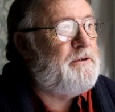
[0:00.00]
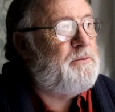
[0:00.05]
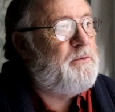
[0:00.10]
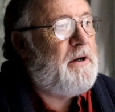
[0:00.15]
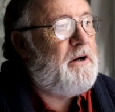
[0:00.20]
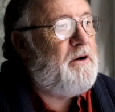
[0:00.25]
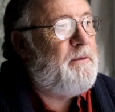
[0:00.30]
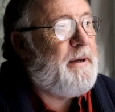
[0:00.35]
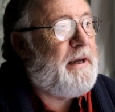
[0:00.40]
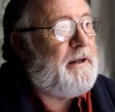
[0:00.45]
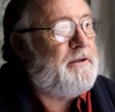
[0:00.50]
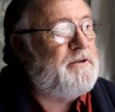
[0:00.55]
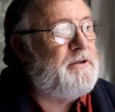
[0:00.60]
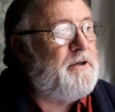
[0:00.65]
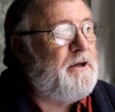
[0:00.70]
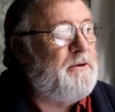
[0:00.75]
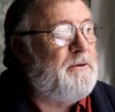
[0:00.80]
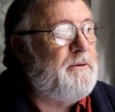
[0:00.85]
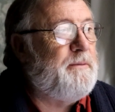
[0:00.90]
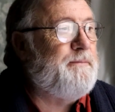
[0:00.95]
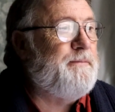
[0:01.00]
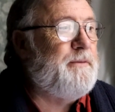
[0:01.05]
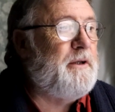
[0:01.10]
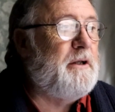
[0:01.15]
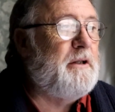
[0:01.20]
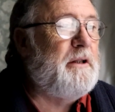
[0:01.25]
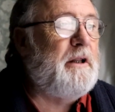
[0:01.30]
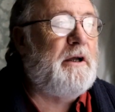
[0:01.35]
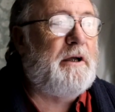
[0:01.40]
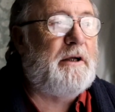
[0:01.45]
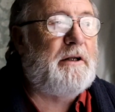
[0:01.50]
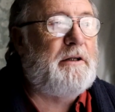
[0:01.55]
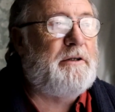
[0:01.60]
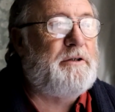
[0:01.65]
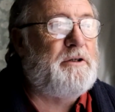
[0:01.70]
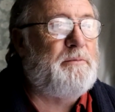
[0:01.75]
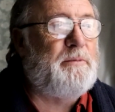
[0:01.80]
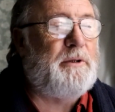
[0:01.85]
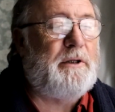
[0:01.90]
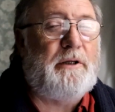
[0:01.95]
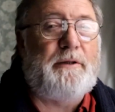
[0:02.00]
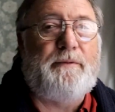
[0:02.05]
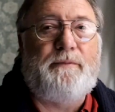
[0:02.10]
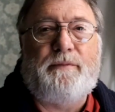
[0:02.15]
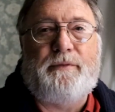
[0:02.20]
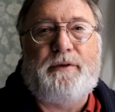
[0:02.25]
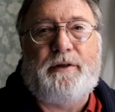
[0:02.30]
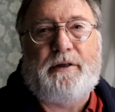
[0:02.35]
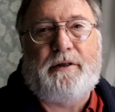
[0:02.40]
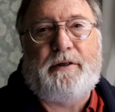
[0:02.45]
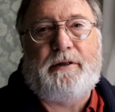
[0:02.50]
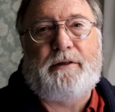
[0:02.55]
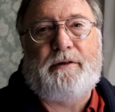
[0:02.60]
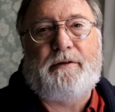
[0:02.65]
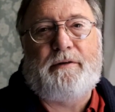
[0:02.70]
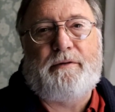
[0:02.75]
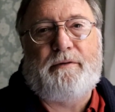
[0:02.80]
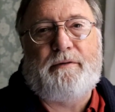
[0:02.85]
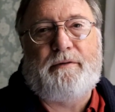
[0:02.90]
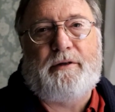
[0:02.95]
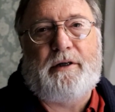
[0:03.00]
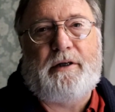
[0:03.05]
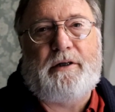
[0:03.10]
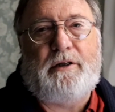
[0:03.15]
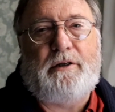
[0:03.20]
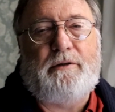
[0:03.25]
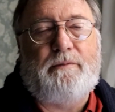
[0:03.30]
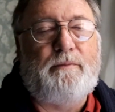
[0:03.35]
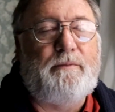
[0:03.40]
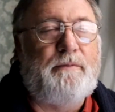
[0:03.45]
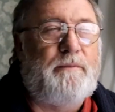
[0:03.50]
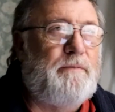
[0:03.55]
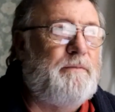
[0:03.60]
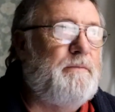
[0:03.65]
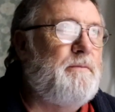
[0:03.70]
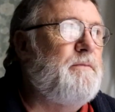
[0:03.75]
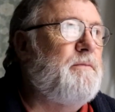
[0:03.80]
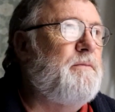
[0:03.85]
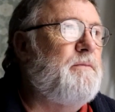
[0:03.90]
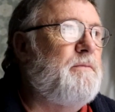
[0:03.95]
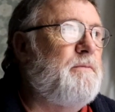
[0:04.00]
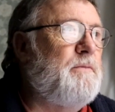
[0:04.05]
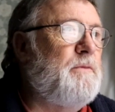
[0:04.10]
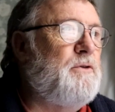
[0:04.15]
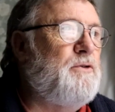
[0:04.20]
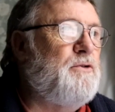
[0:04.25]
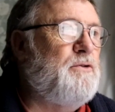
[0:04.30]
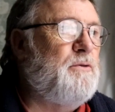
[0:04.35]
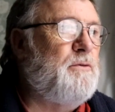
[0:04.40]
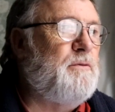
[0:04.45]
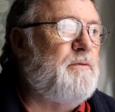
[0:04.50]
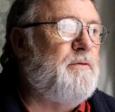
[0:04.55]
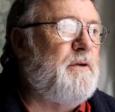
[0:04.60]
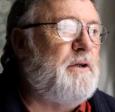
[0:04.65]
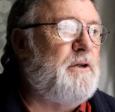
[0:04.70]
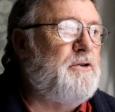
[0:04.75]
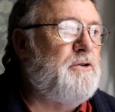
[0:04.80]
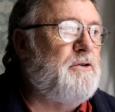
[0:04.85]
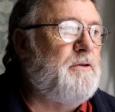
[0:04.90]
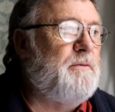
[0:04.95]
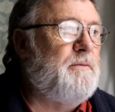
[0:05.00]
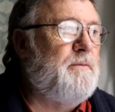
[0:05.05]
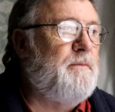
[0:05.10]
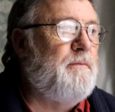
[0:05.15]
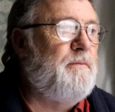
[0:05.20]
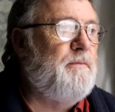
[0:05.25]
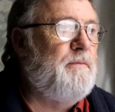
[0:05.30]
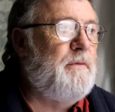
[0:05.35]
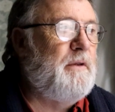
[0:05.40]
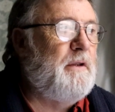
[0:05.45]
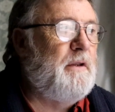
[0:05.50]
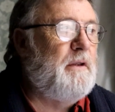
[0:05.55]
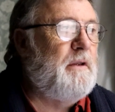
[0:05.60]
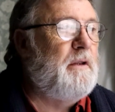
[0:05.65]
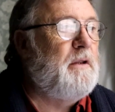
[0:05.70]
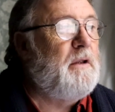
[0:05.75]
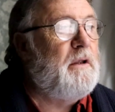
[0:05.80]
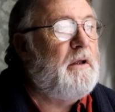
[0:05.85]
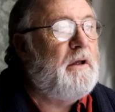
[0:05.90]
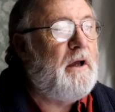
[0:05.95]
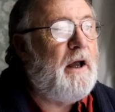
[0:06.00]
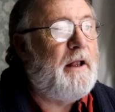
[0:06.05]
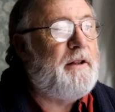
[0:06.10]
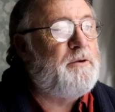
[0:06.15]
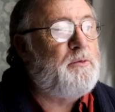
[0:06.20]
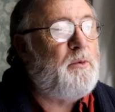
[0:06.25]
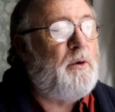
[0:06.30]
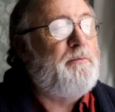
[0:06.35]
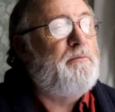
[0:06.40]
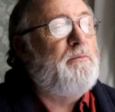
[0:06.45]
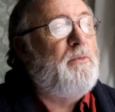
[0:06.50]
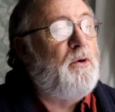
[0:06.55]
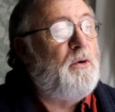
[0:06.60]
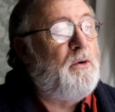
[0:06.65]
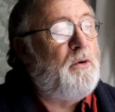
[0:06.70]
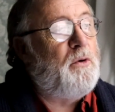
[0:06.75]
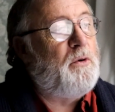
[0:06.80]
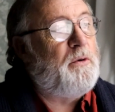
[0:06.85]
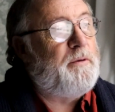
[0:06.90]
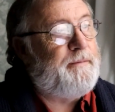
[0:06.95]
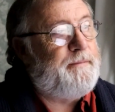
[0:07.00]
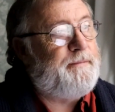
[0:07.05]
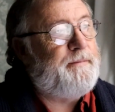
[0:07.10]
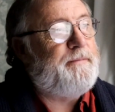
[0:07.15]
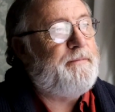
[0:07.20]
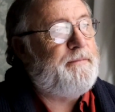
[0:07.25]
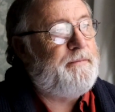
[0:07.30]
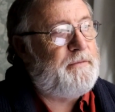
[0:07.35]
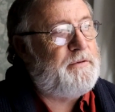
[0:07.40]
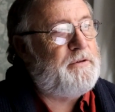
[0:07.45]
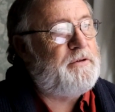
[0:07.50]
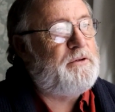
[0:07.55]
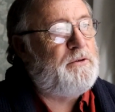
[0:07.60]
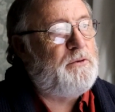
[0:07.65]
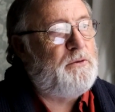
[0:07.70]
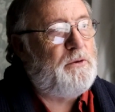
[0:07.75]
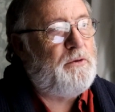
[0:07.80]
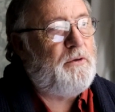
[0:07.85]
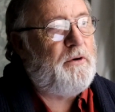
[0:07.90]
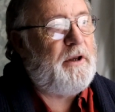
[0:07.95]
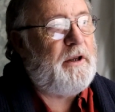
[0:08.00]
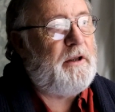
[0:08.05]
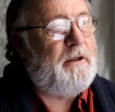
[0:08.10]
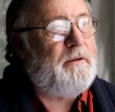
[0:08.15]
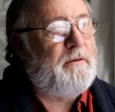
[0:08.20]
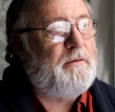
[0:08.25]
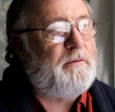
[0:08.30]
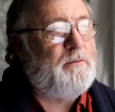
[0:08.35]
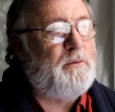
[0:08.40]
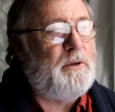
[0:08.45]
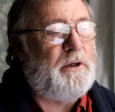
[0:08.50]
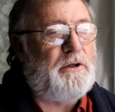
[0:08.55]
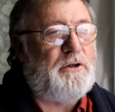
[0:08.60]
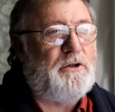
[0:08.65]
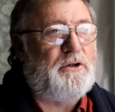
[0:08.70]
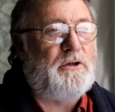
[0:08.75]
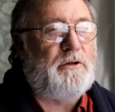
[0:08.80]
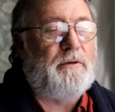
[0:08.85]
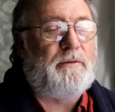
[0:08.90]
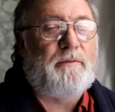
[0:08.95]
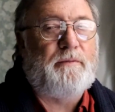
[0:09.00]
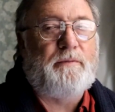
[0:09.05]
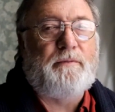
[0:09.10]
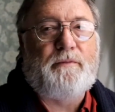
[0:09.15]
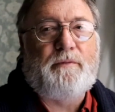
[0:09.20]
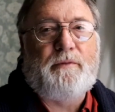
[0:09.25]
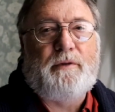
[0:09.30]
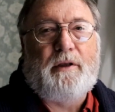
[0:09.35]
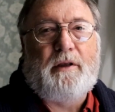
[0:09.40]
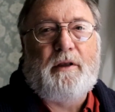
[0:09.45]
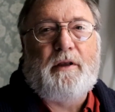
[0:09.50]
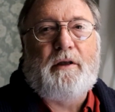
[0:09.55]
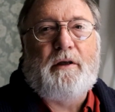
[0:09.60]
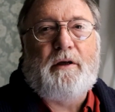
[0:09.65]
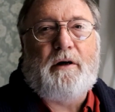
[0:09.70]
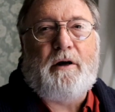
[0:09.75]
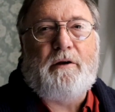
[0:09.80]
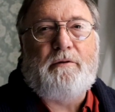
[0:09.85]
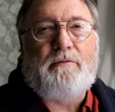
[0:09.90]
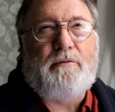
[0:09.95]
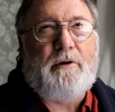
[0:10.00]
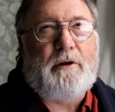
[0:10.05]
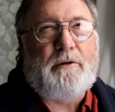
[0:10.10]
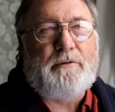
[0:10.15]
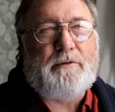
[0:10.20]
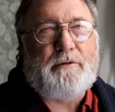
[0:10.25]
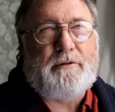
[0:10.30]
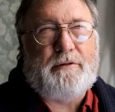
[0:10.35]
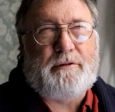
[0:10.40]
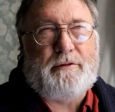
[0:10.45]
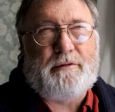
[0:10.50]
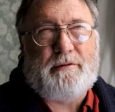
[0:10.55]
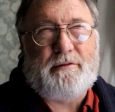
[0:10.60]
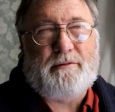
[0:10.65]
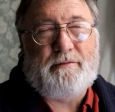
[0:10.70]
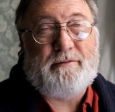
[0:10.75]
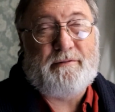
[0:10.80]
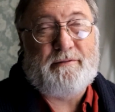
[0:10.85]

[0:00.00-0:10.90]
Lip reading: where I'm at. So unlikely to be any short fiction. And there's one more story which I wrote